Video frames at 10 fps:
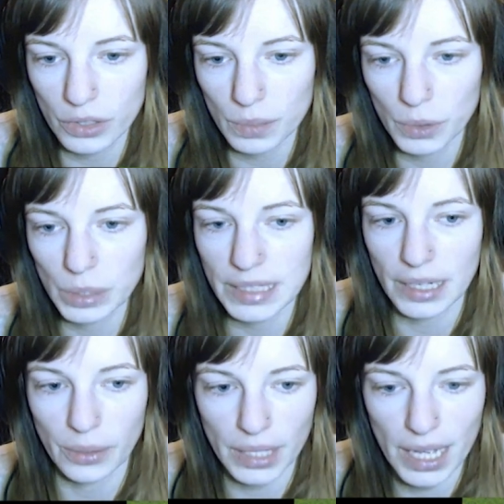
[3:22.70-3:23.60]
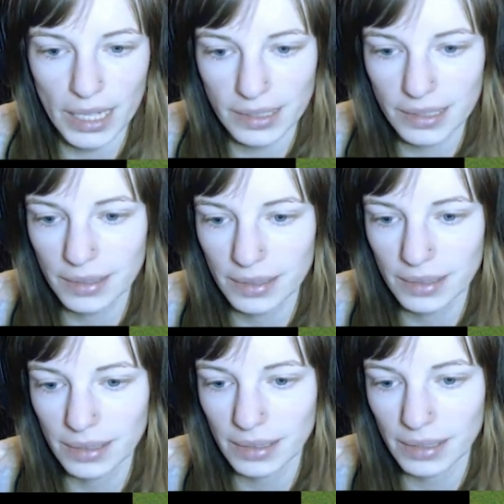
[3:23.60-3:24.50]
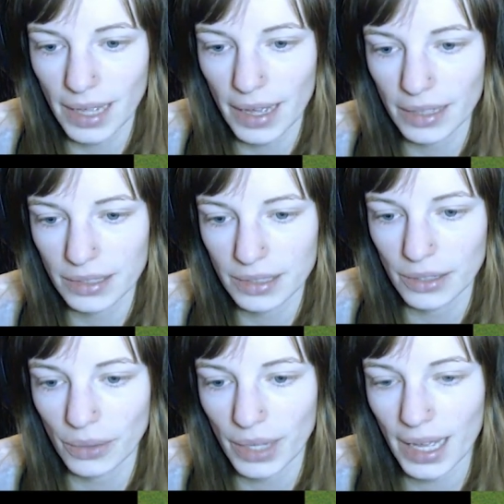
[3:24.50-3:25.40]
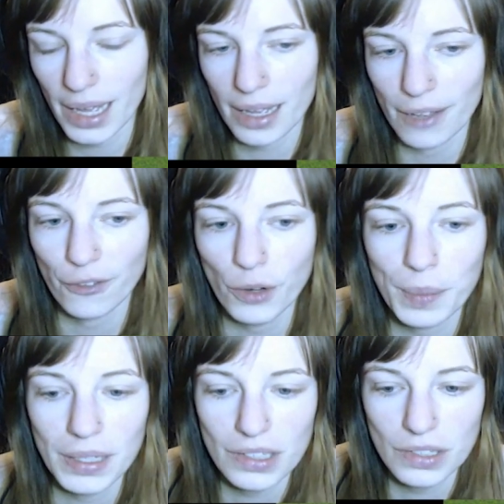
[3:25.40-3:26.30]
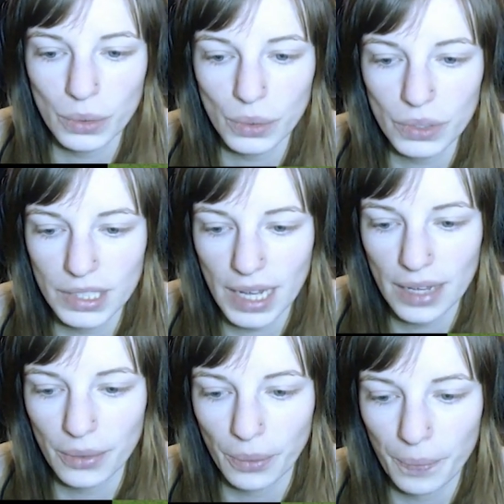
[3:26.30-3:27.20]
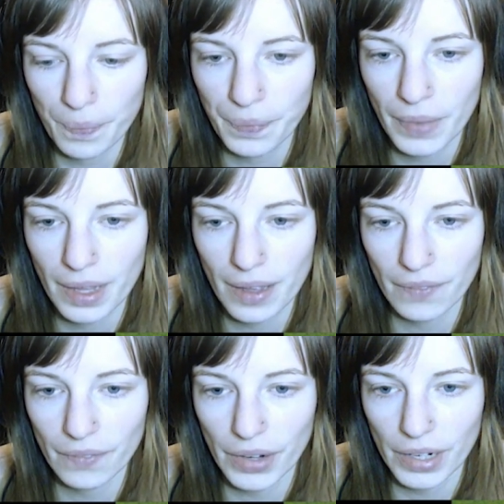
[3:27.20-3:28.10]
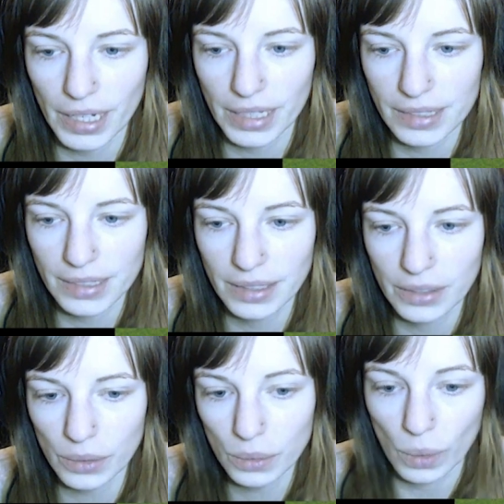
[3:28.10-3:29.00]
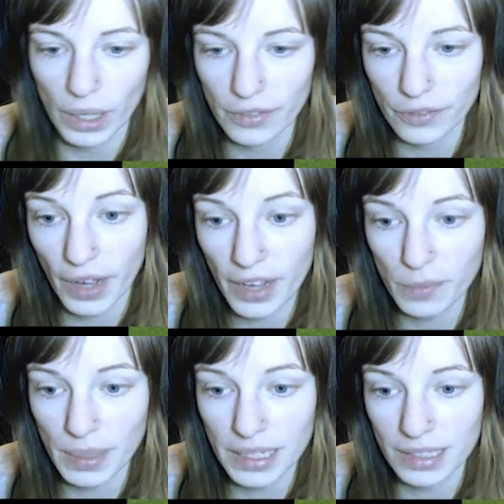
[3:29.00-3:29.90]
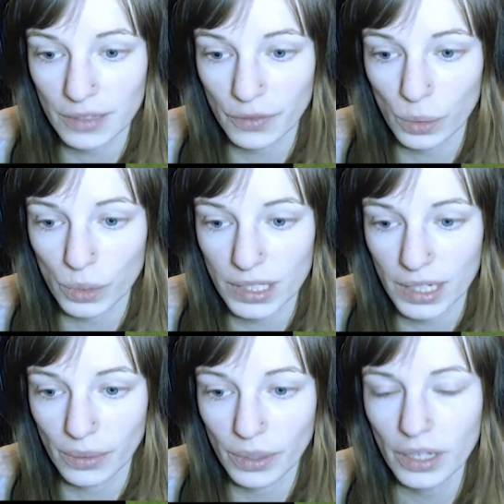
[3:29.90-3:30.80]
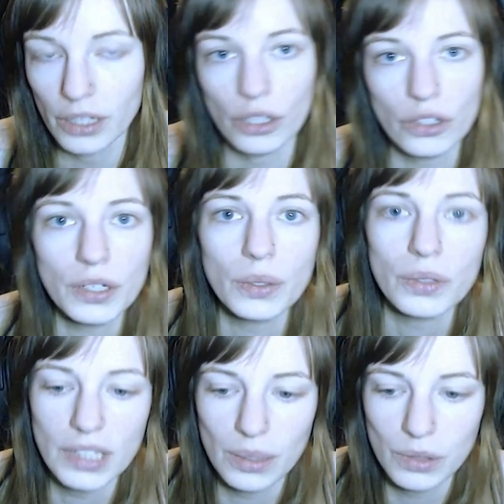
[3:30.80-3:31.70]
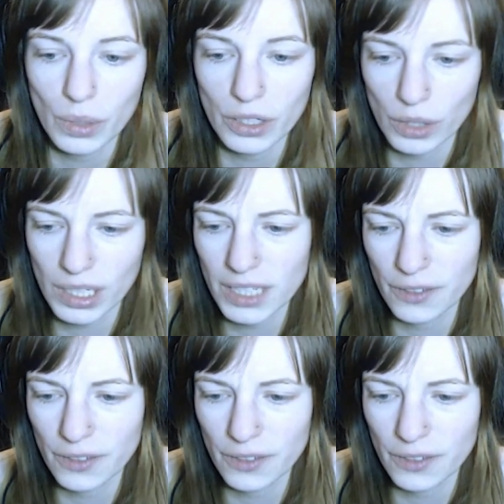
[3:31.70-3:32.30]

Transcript: small horsetail. Yes. Yes. Okay, four pieces of horsetail. Very nice. Oh, five pieces of horsetail. Usually horsetail is quite tricky to